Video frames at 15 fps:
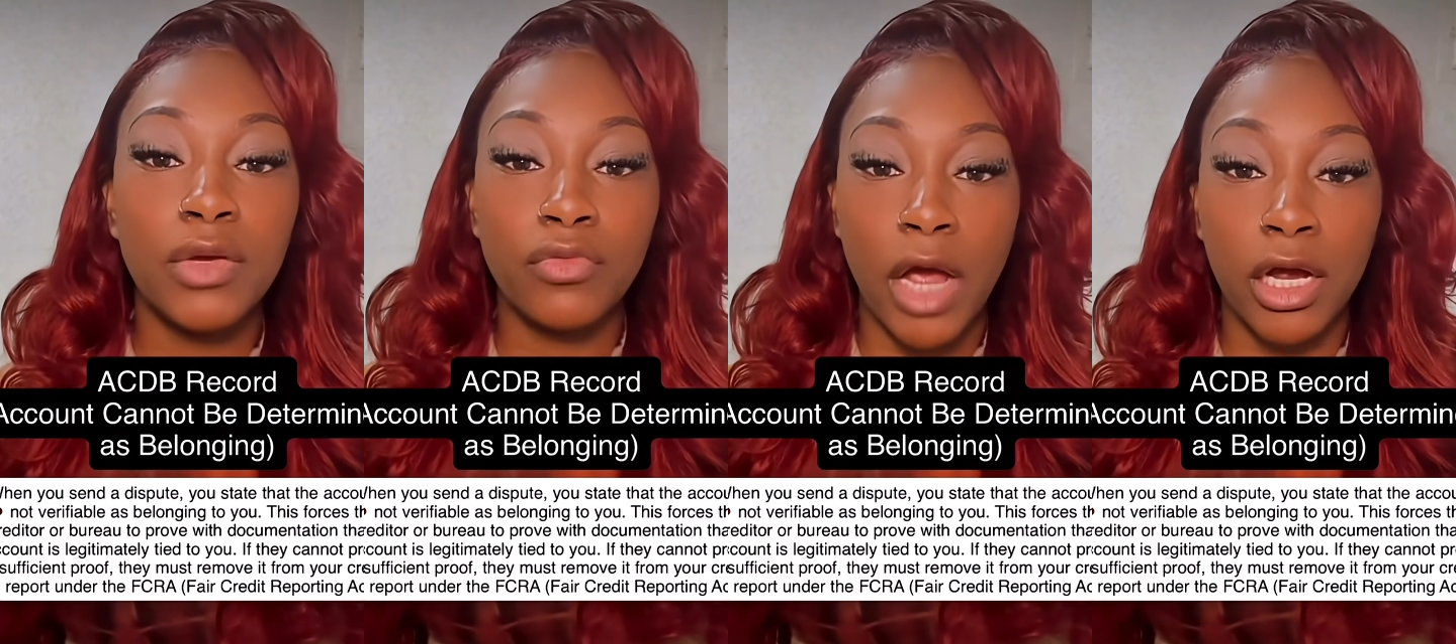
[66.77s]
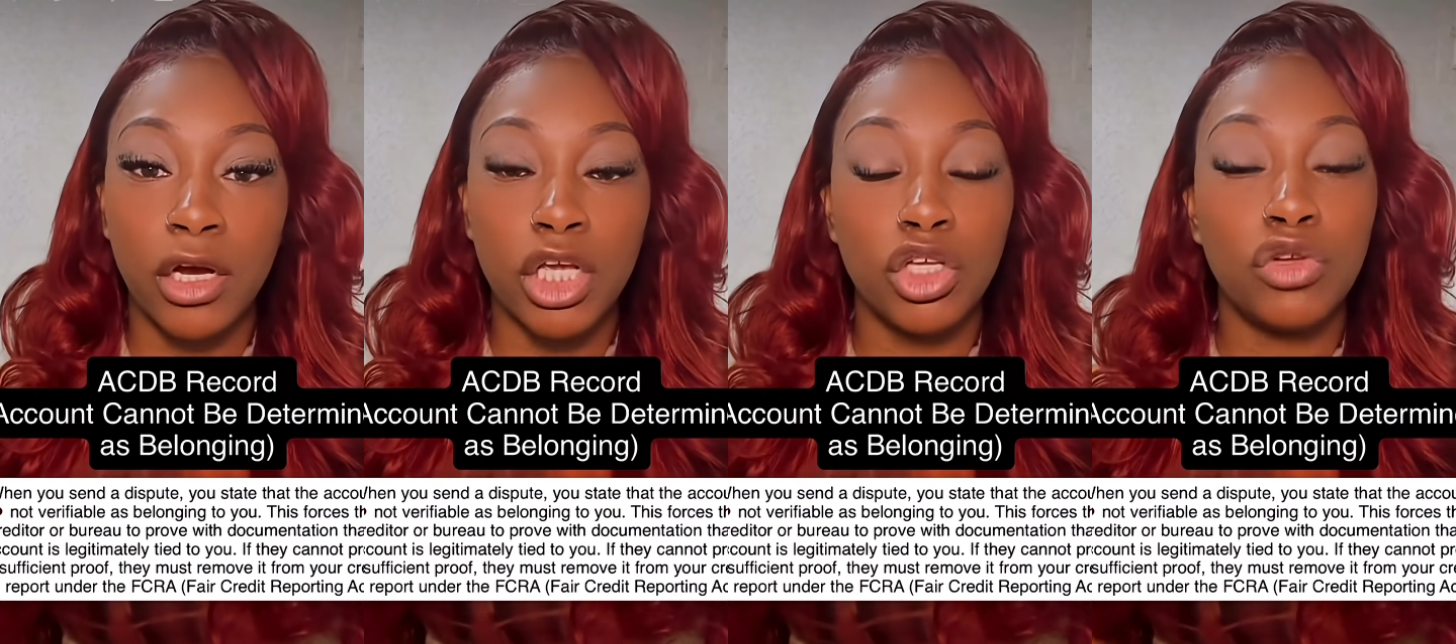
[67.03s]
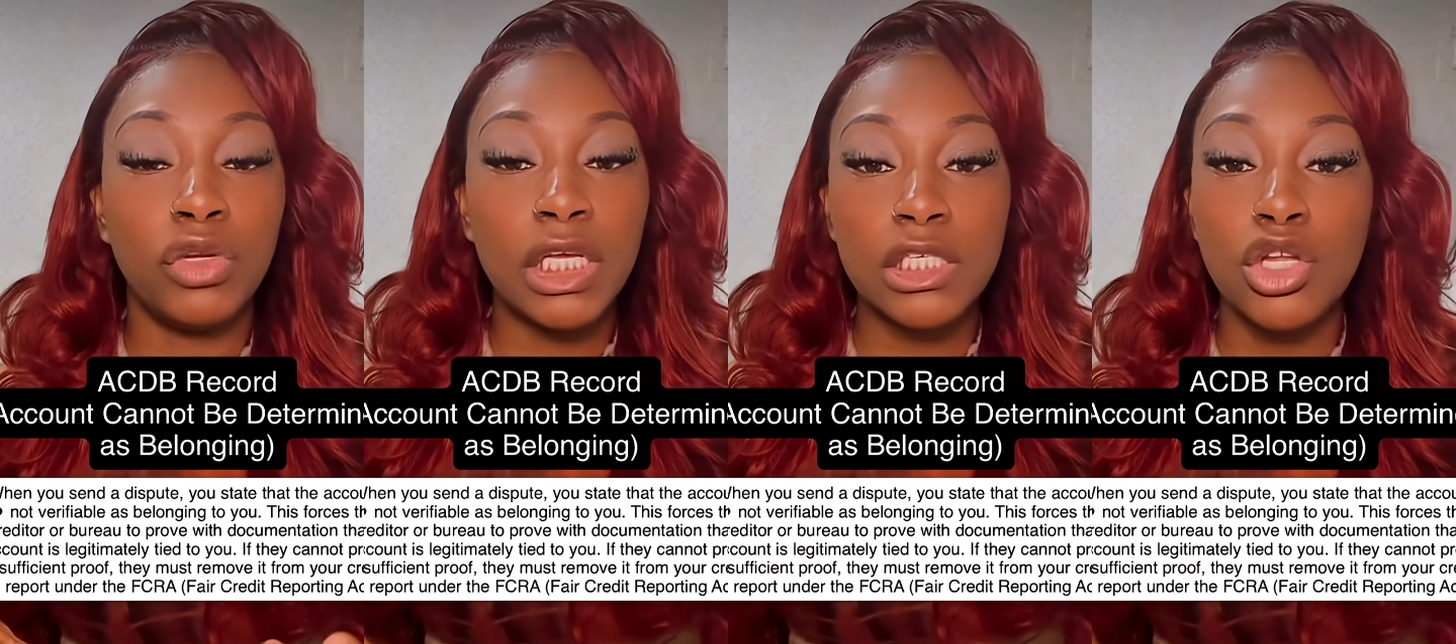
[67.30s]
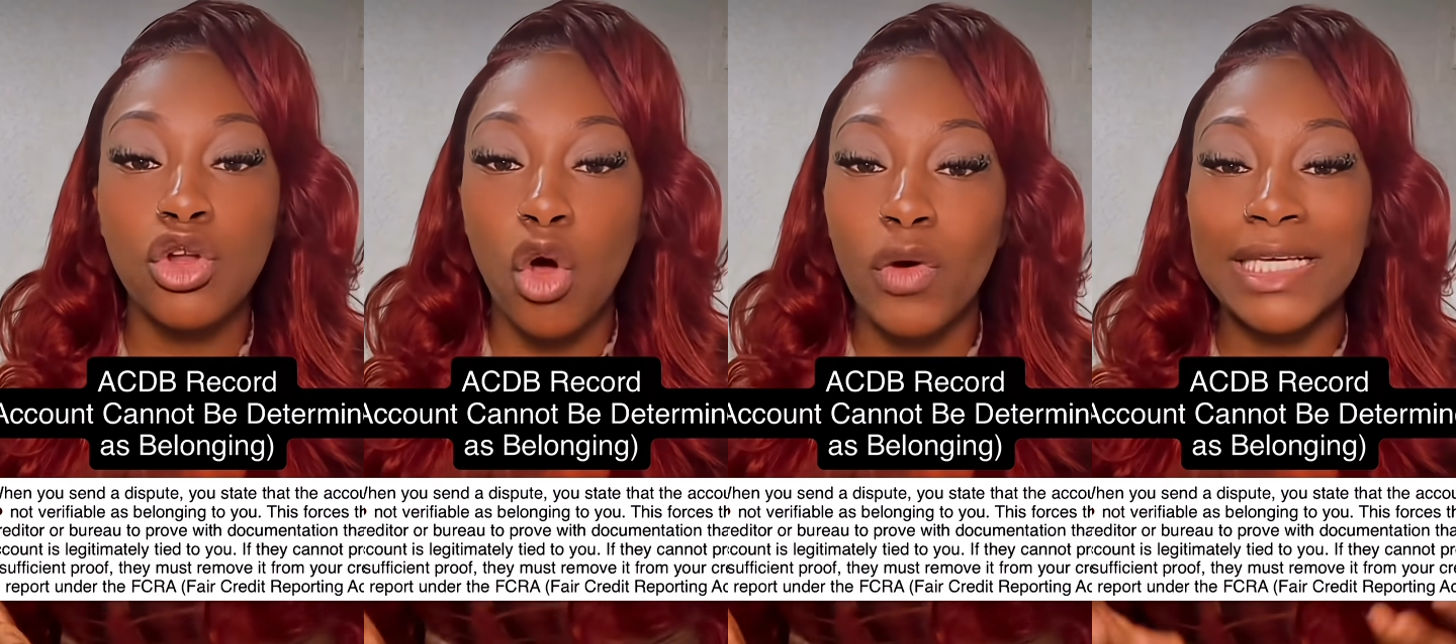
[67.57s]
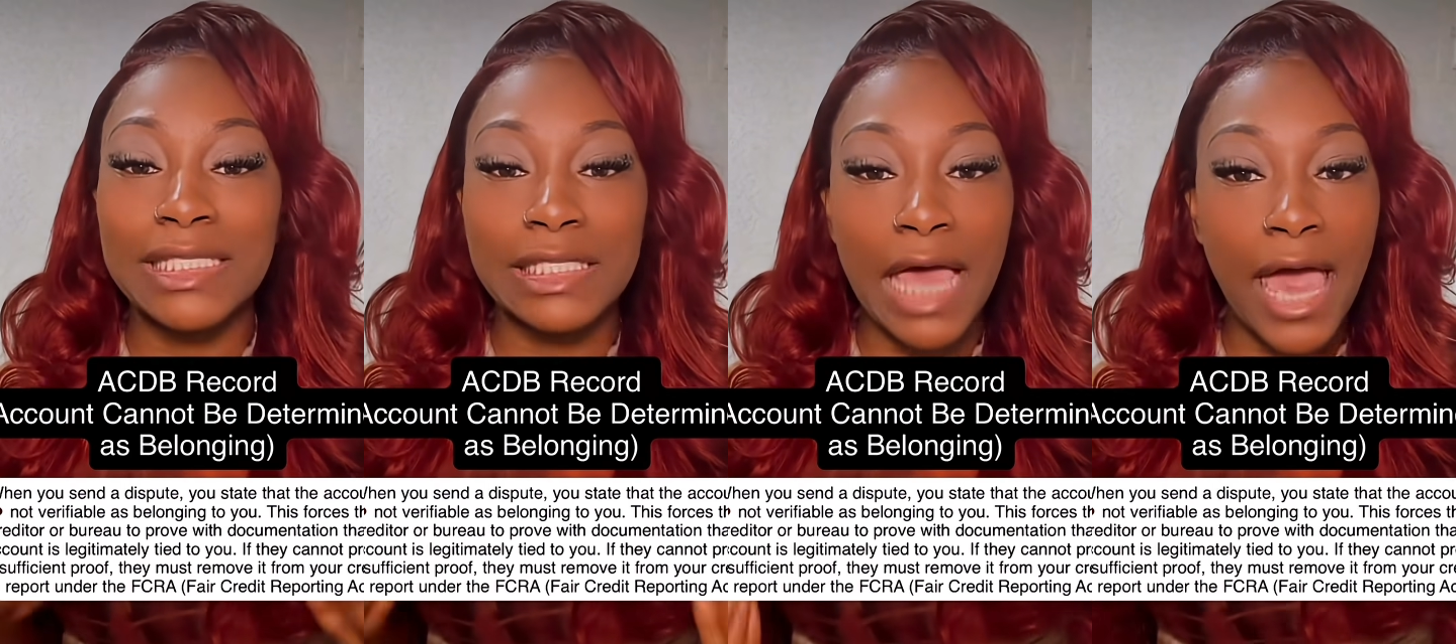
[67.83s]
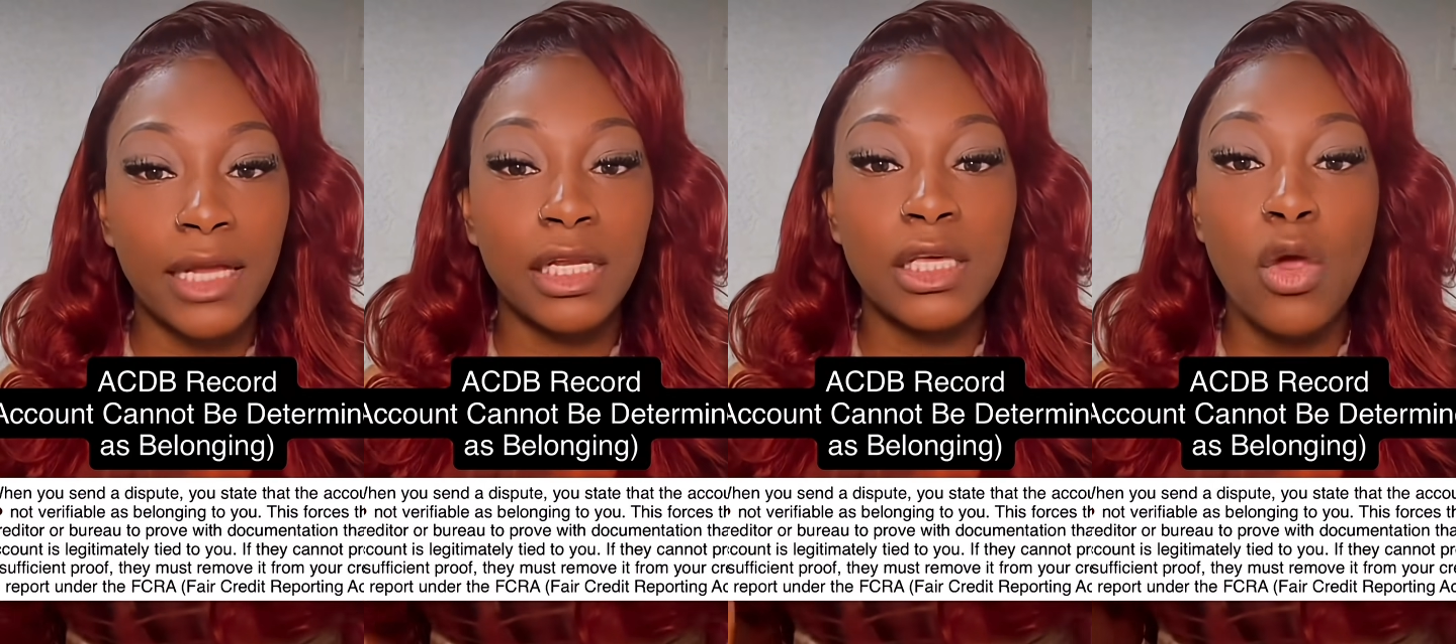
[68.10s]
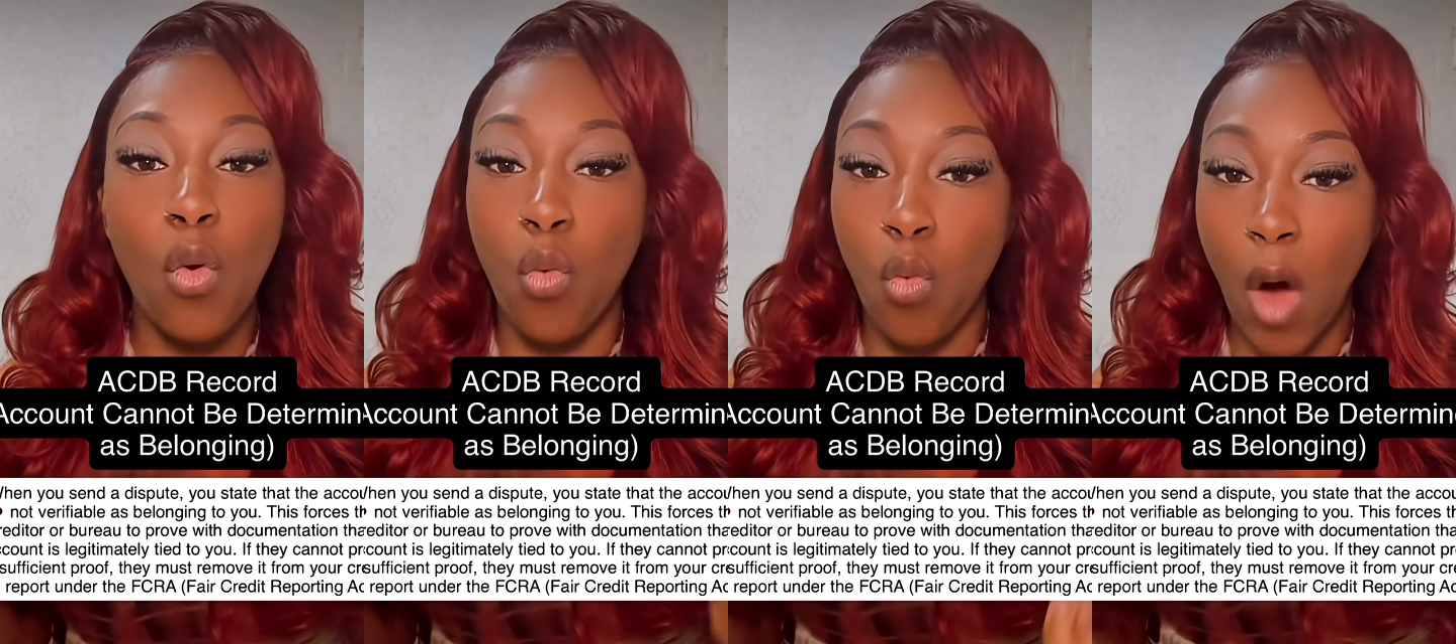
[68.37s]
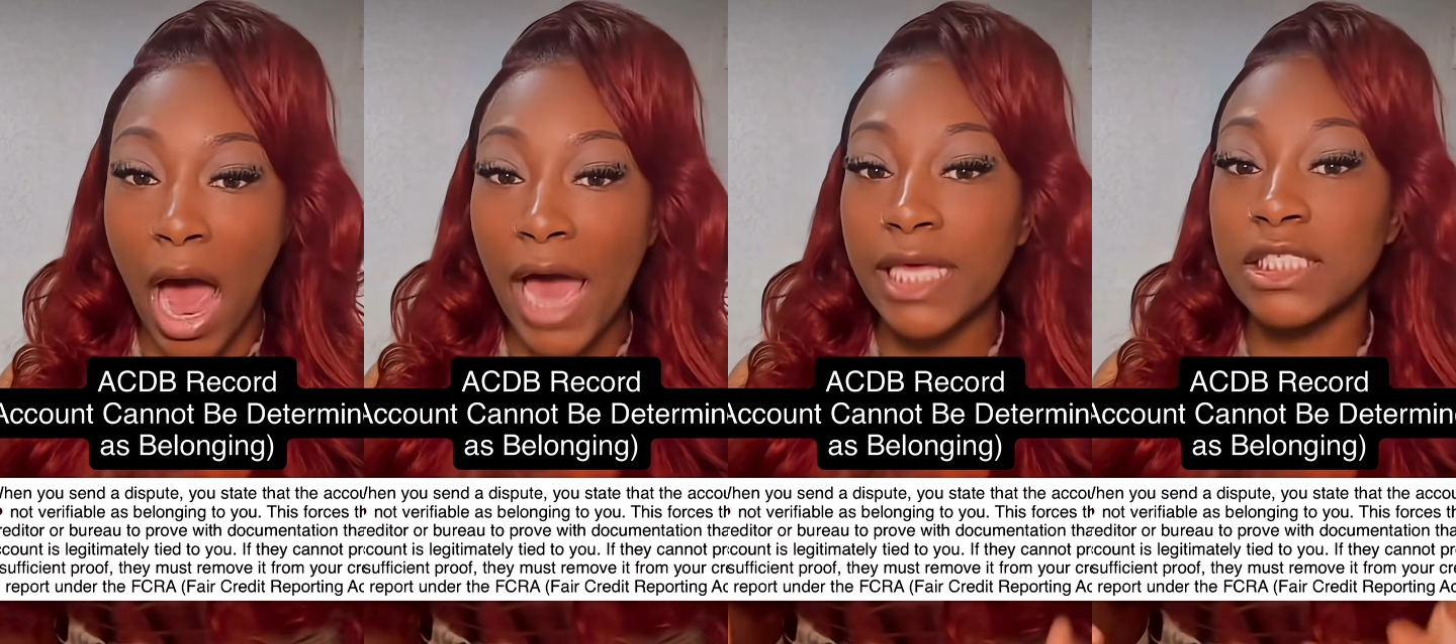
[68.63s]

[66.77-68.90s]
record. You need to know exactly why it's